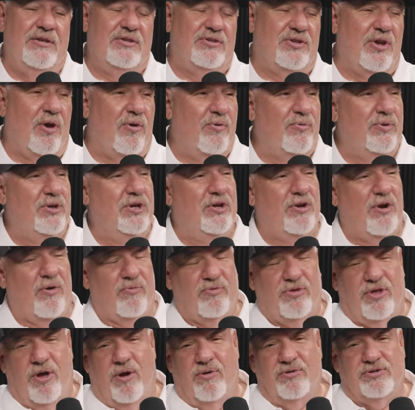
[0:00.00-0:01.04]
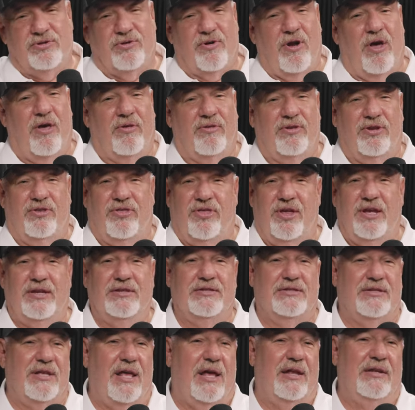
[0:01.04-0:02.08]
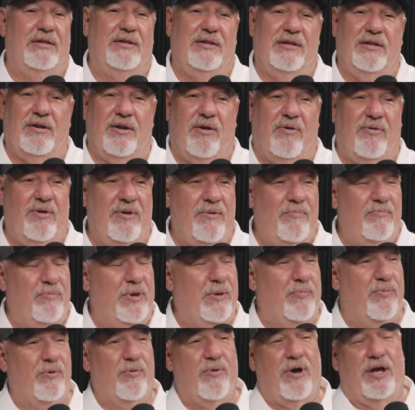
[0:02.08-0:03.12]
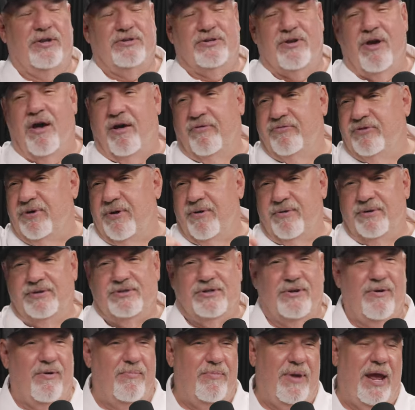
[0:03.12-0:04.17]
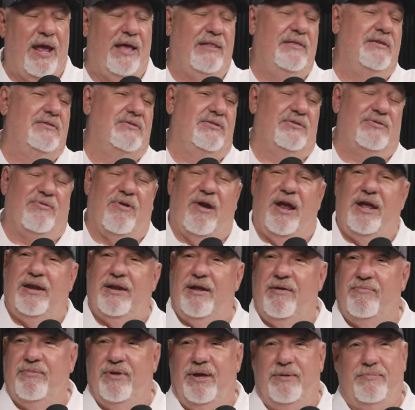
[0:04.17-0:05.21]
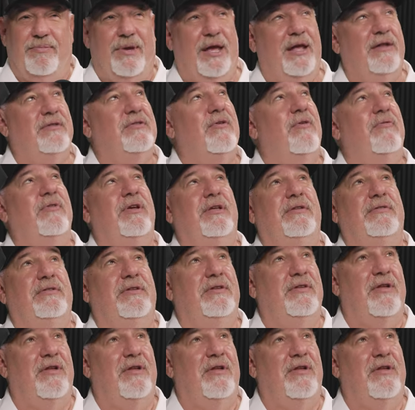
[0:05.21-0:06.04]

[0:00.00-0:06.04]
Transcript: So you know, those are all the things that you know people watch golf tournaments go, man, this is great, and I'm like, man, don't it?